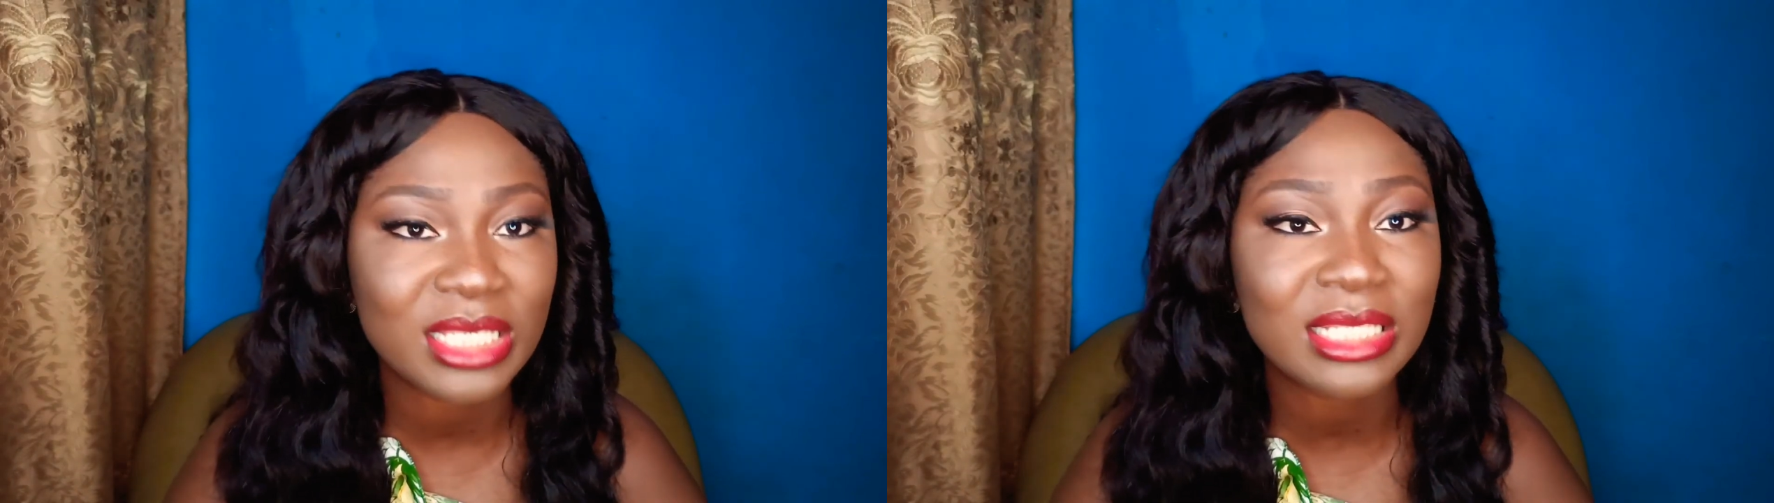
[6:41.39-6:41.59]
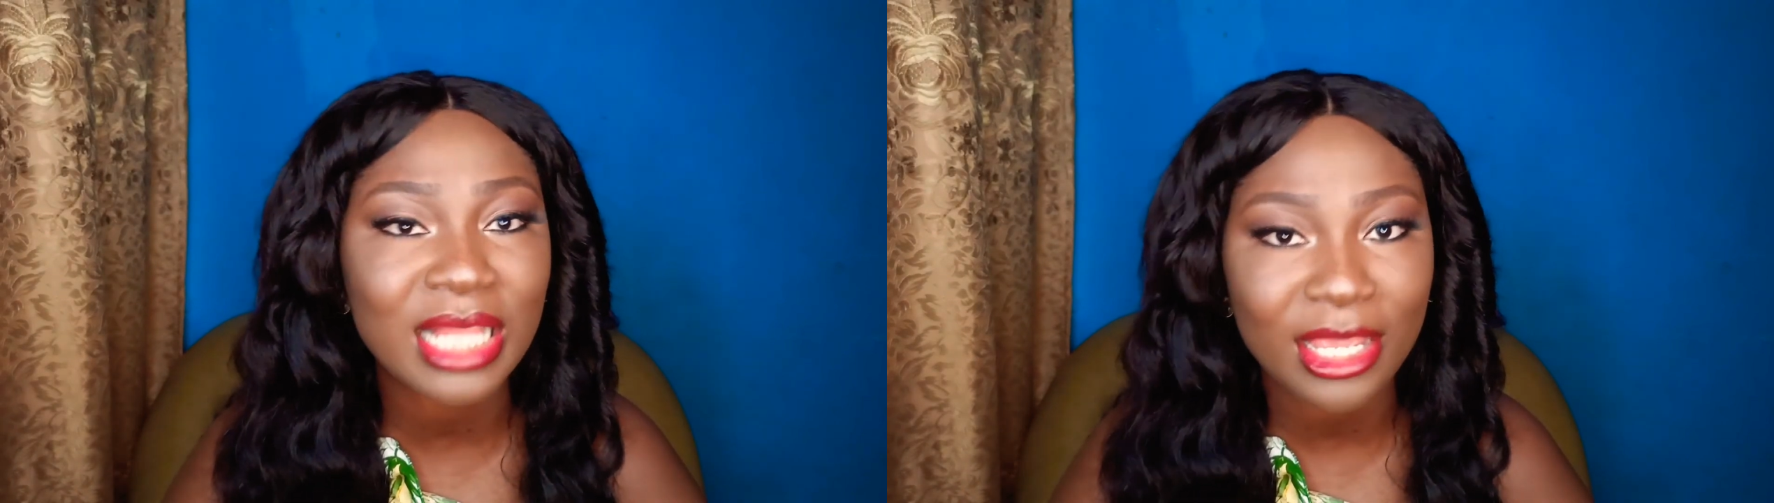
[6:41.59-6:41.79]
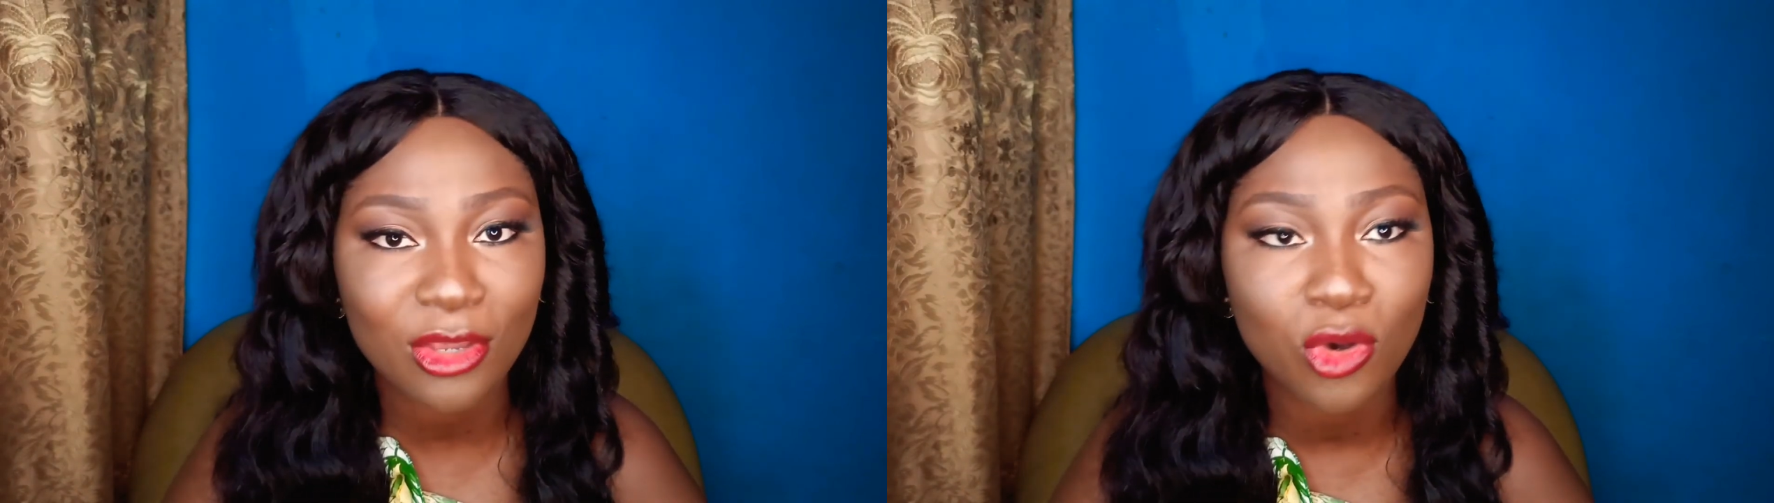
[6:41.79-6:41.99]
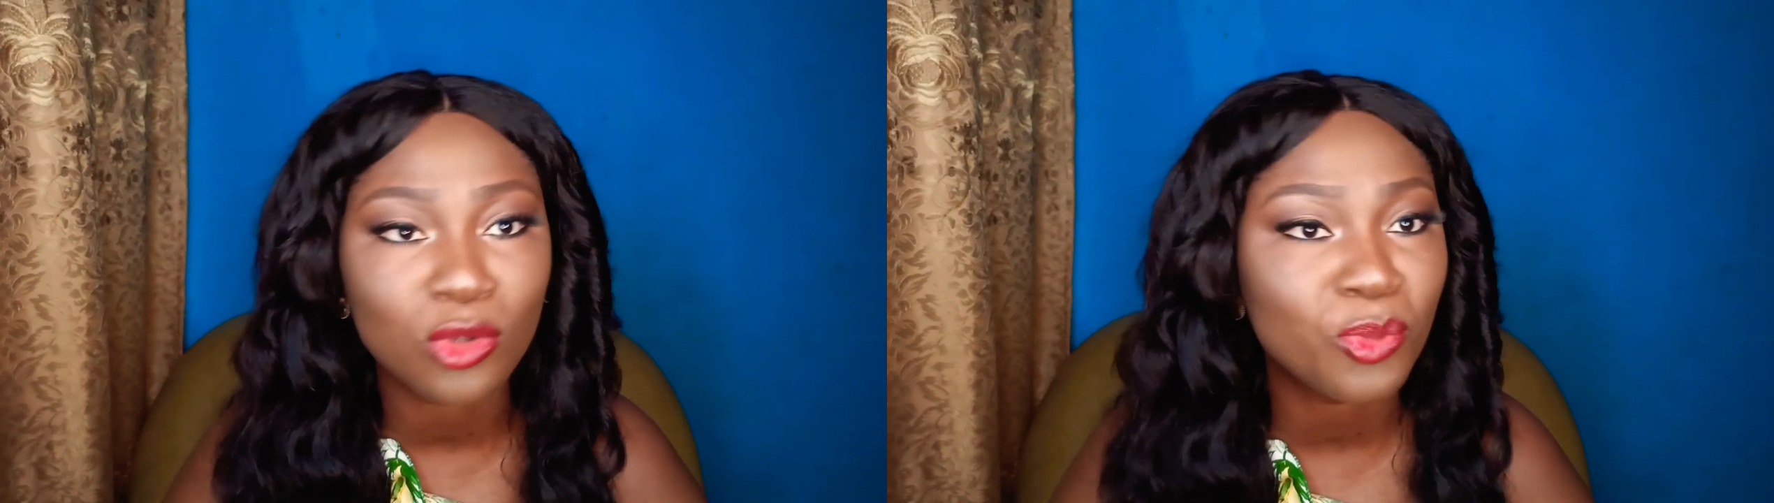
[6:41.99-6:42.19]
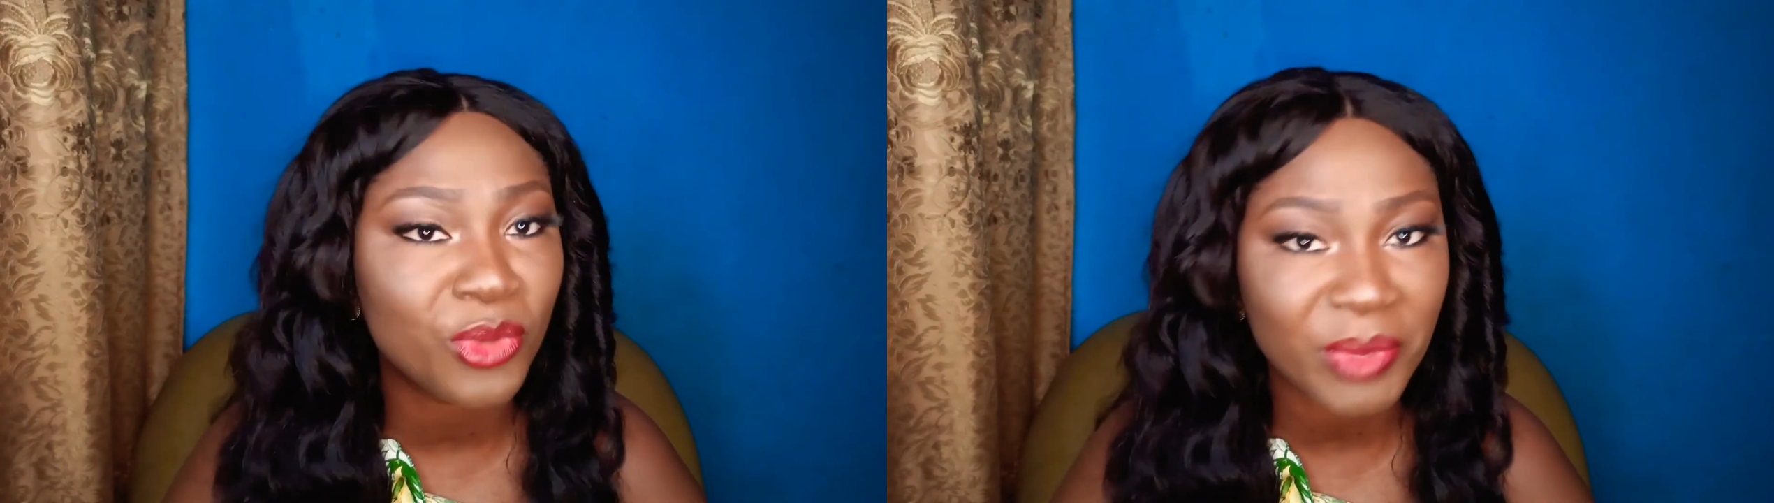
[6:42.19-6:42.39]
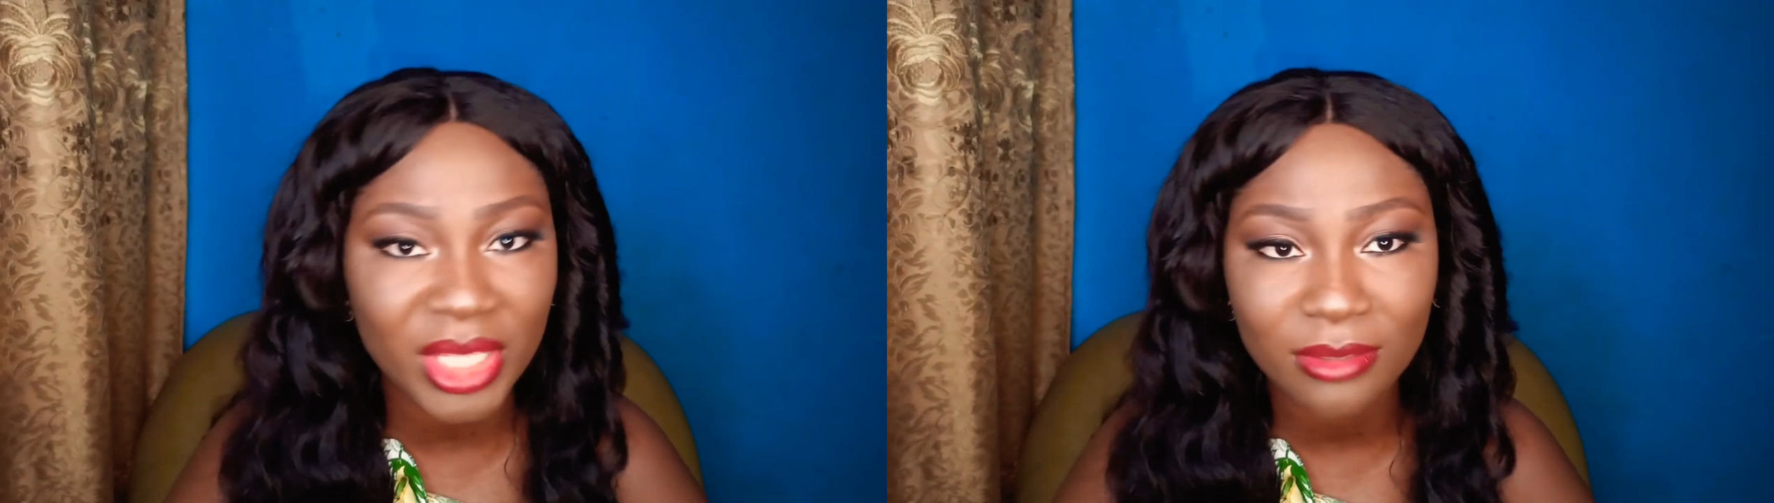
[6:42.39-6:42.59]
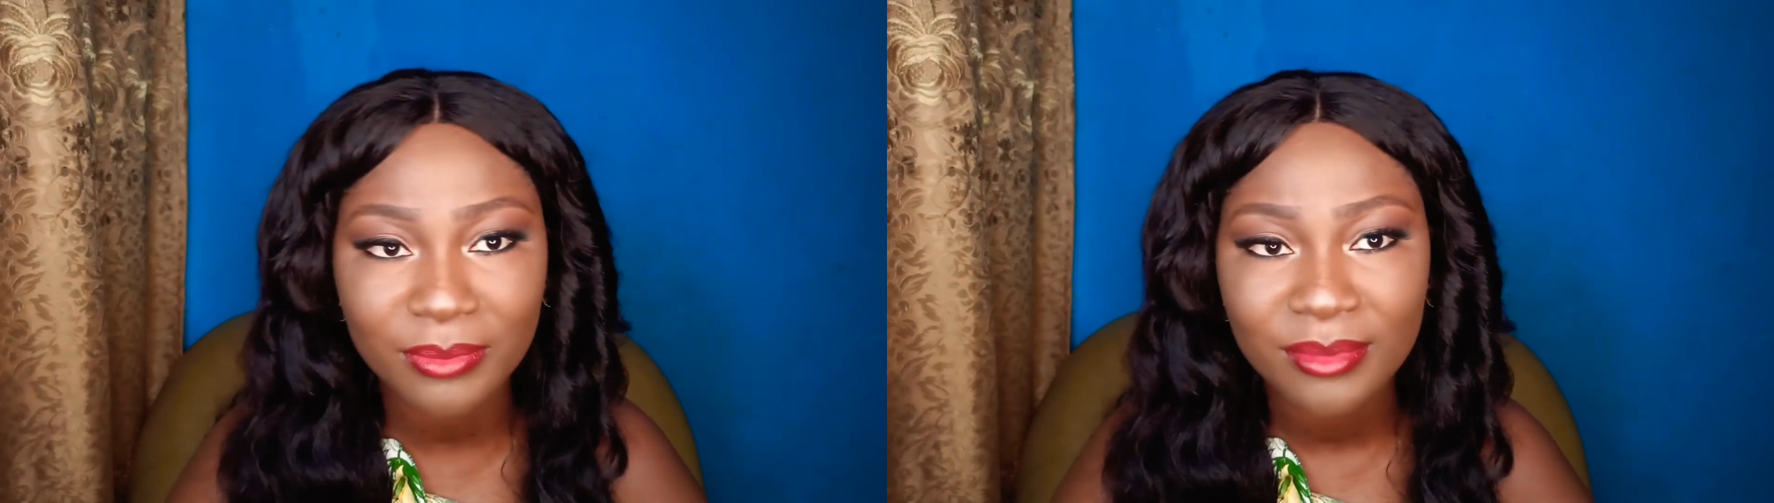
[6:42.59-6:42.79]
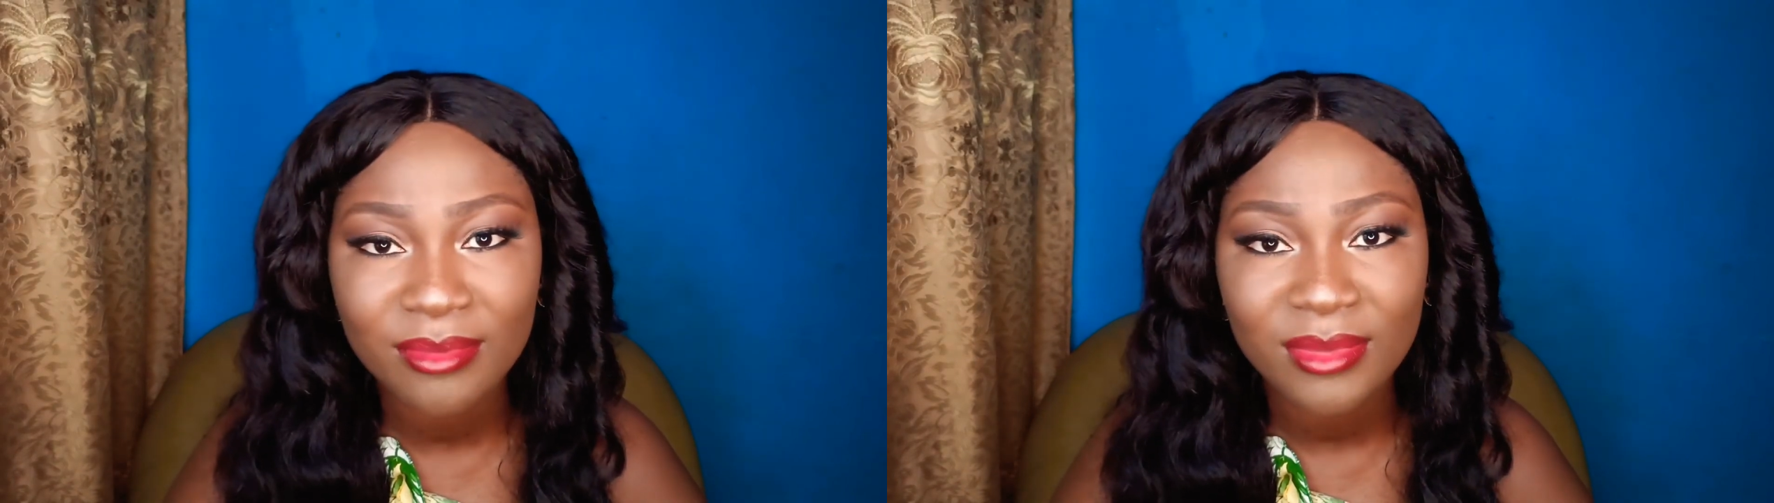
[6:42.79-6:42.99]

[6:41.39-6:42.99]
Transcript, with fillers: is like on women.